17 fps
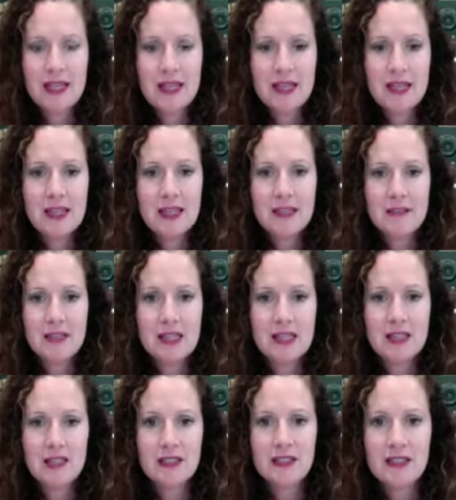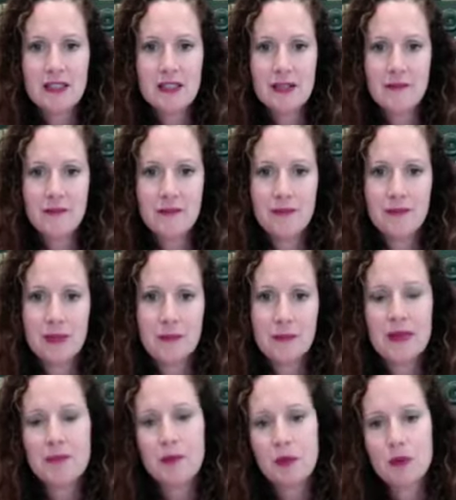Think of things that
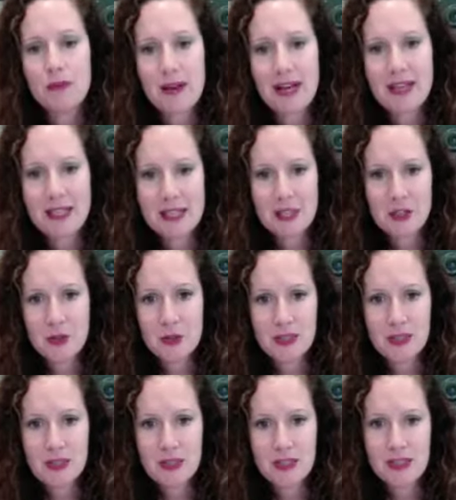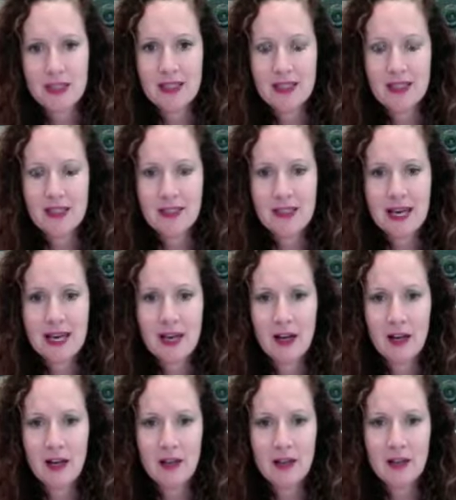people will find interesting, and not
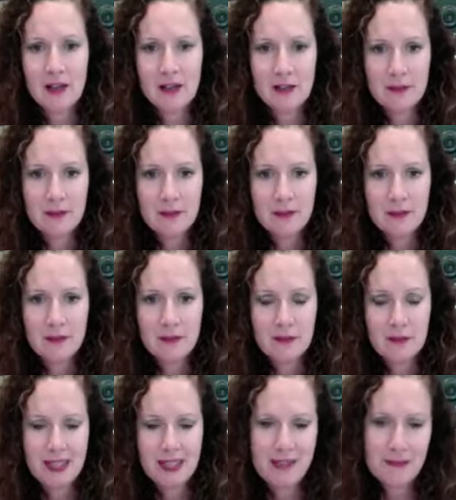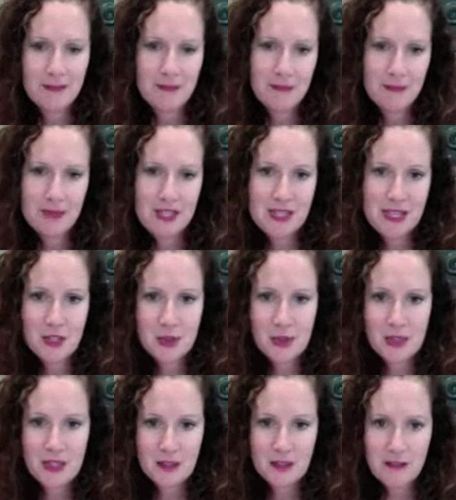all like
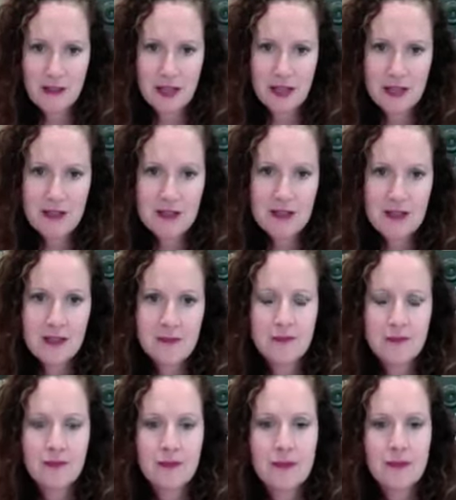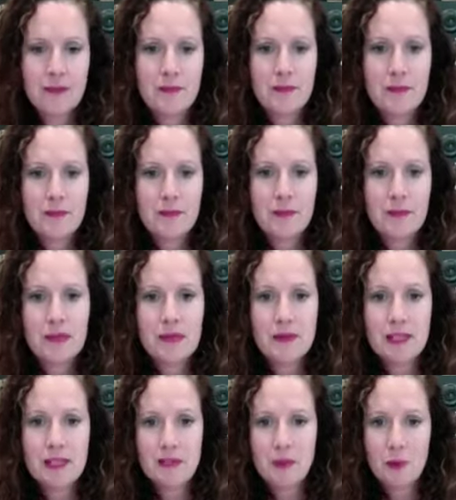scheduled in advance, but
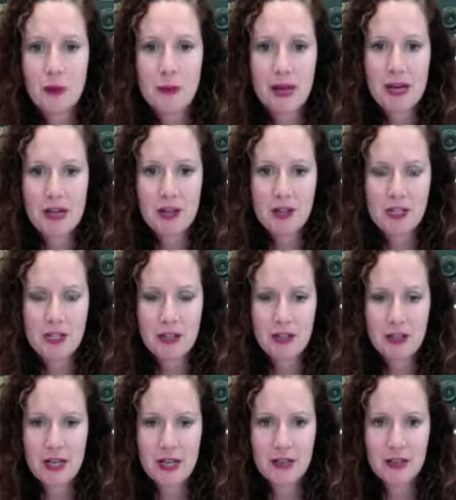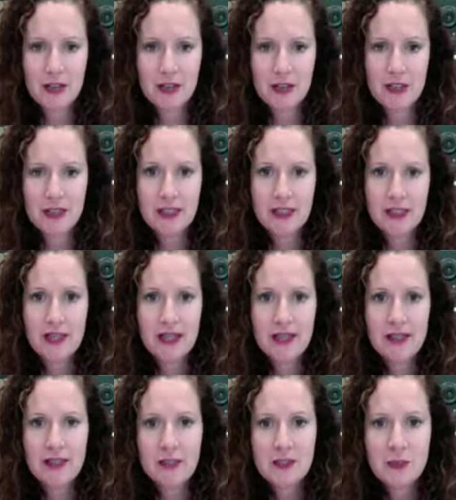maybe even reminders on your calendar.
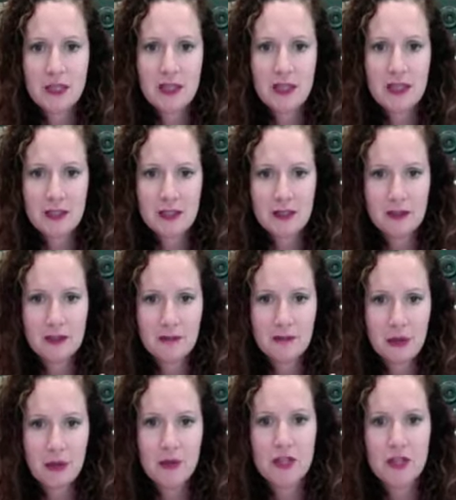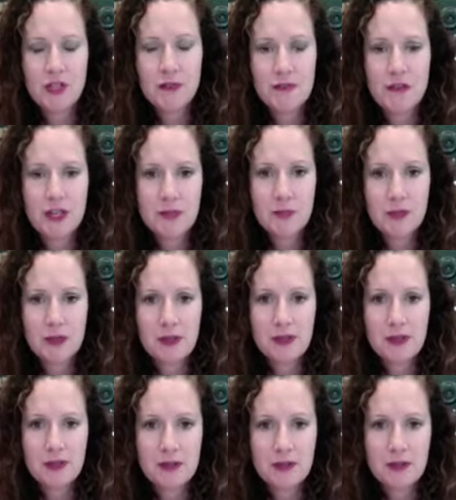Hey, this week, post to your Facebook
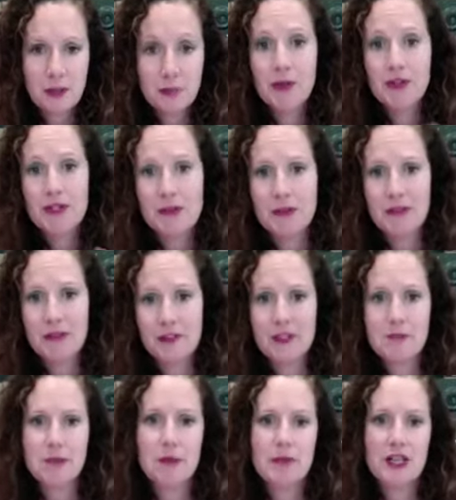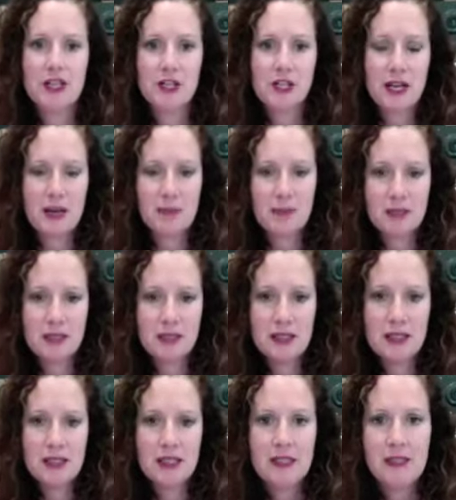or post to my Facebook page a couple
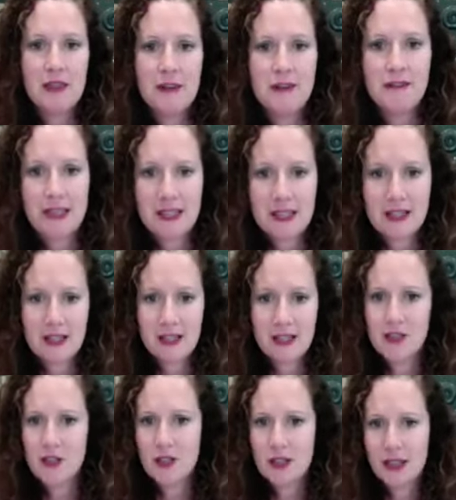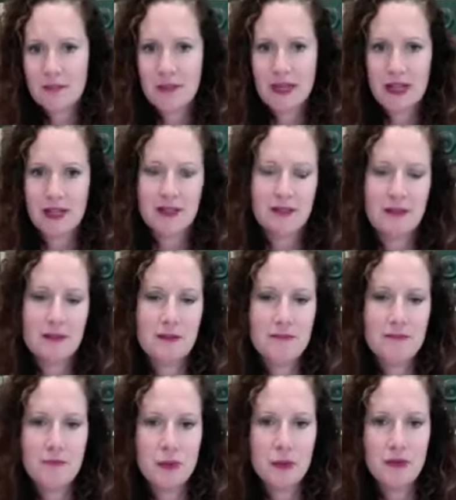funny things, or like my
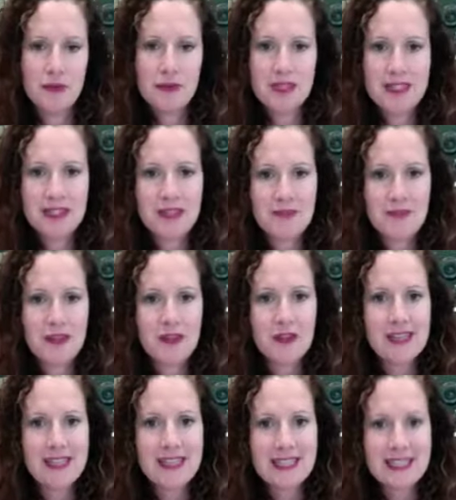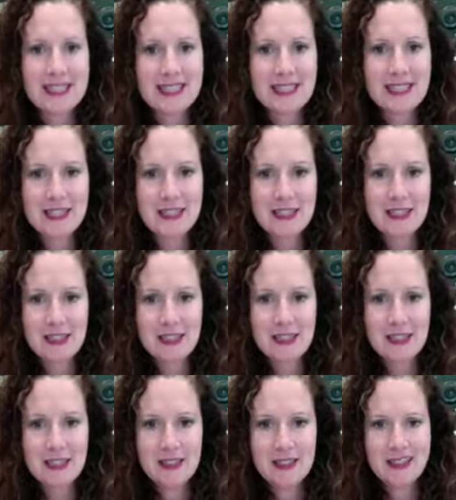movie, because it's very easy
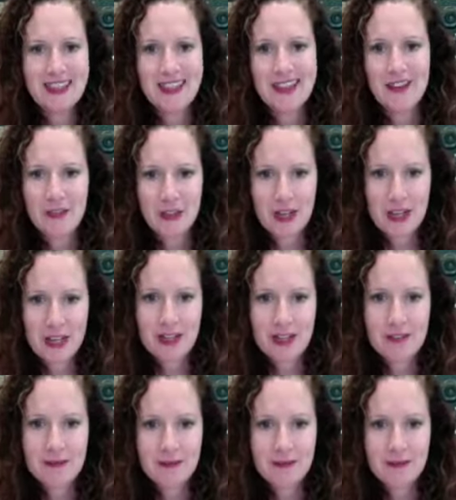to kind of forget